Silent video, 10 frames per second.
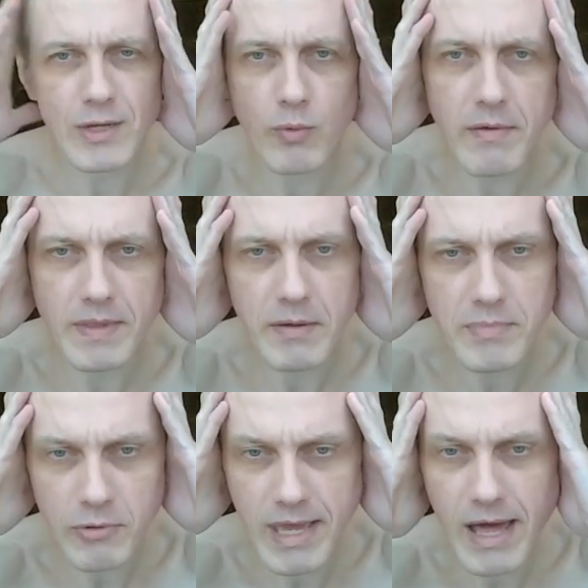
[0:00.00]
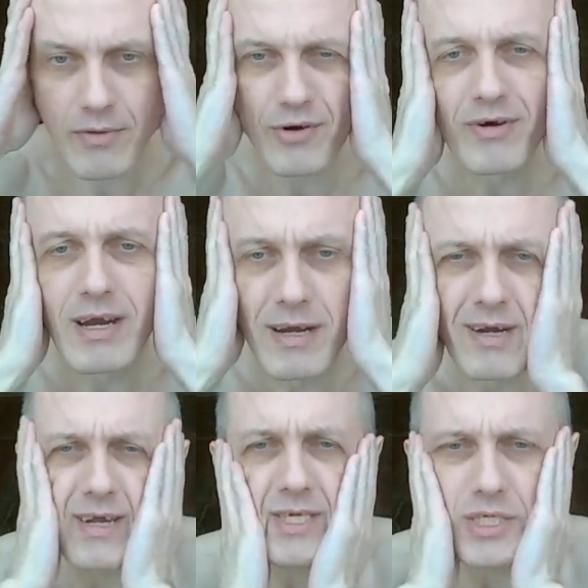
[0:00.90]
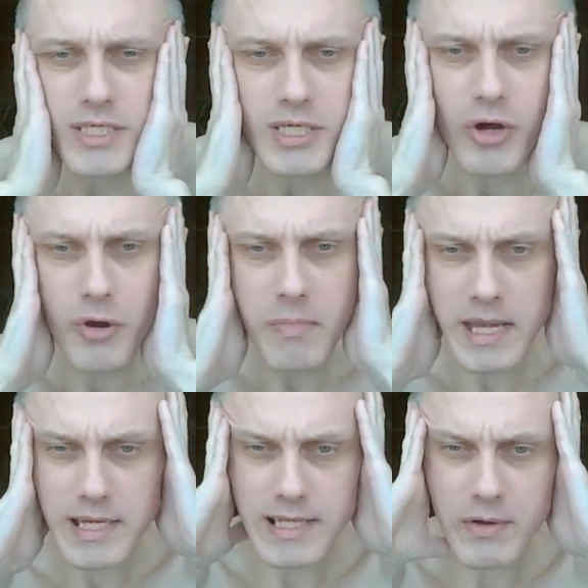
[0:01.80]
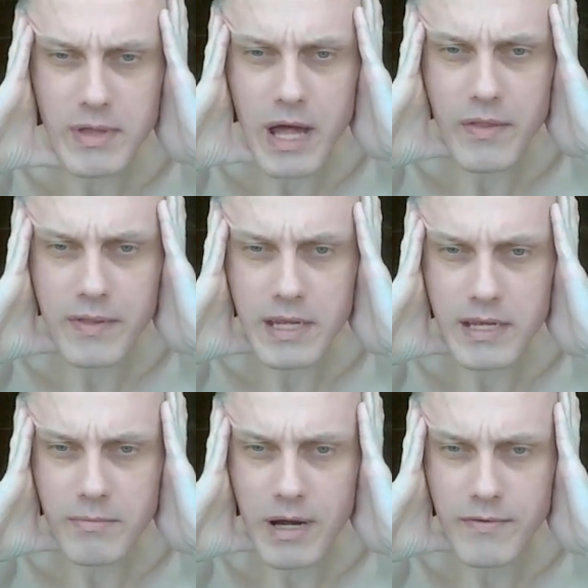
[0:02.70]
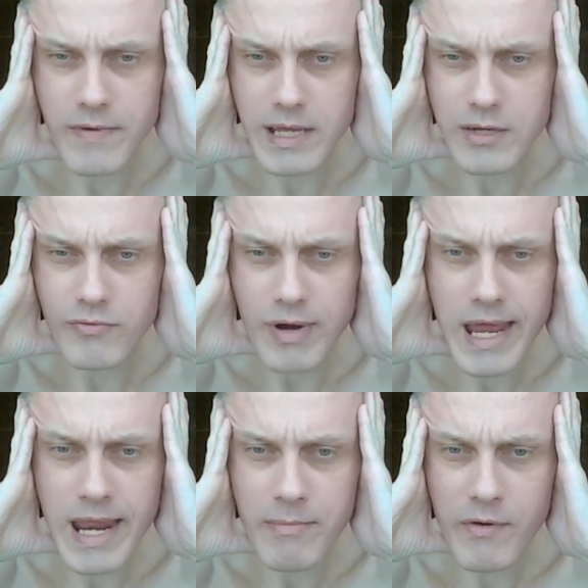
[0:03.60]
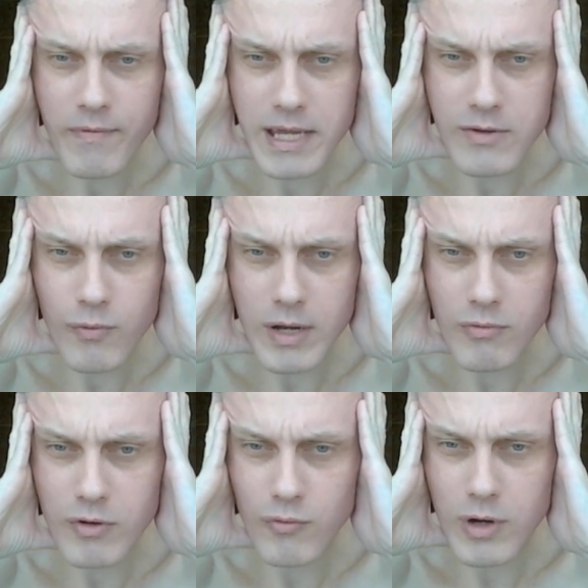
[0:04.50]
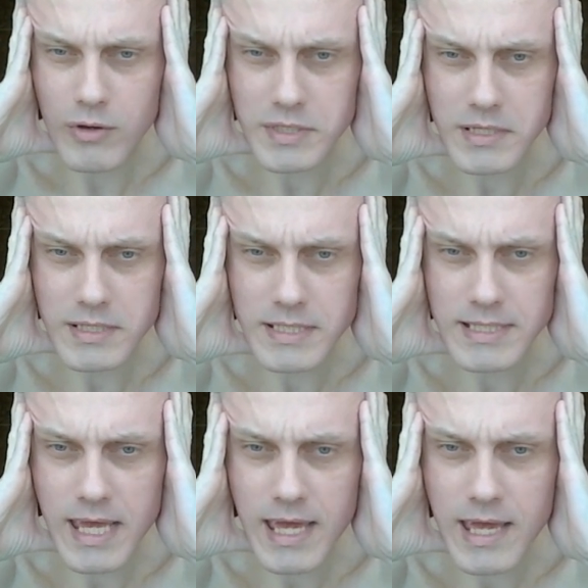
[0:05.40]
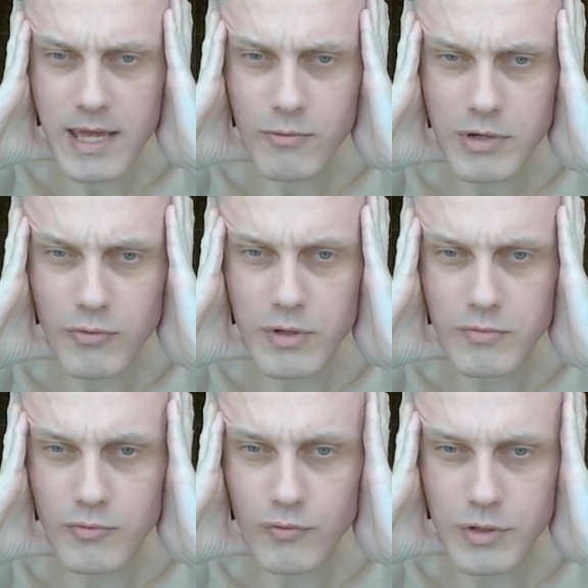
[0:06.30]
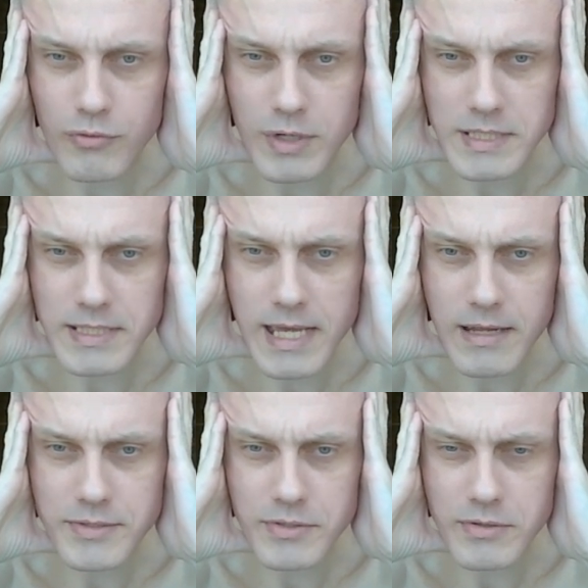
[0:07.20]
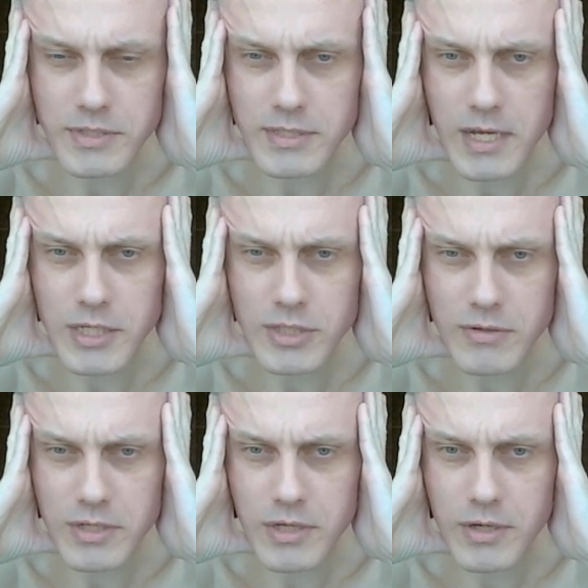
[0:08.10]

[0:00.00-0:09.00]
weave them together just automatically without thinking about fucking grammar, fucking what I was gonna say, what would I say in certain situation. It